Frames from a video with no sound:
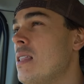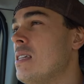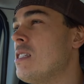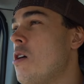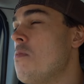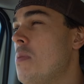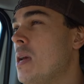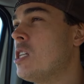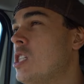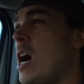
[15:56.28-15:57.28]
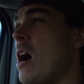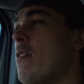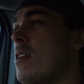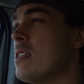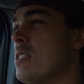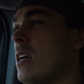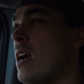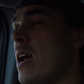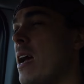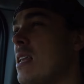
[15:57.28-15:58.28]
There's no big jarriness
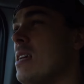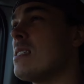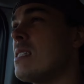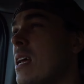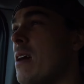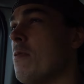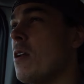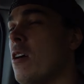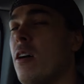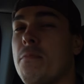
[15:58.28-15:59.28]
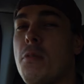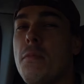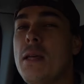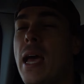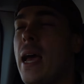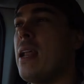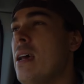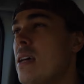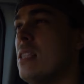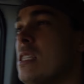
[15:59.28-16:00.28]
like I had yesterday when I kind of probably had
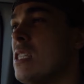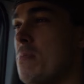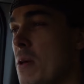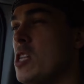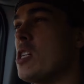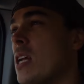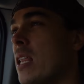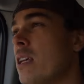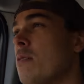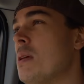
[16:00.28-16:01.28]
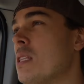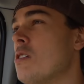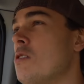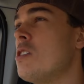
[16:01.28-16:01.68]
the suspension a little bit too